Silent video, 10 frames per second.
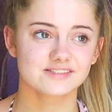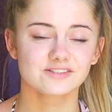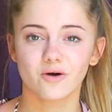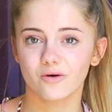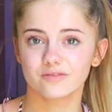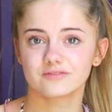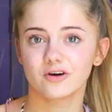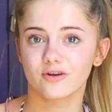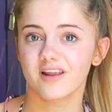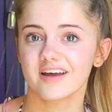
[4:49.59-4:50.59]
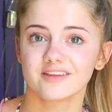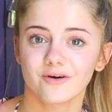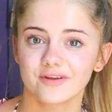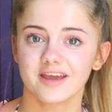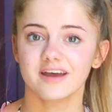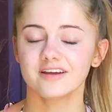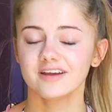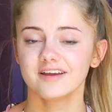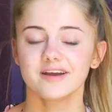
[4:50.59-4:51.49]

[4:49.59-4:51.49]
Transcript: not online the whole year.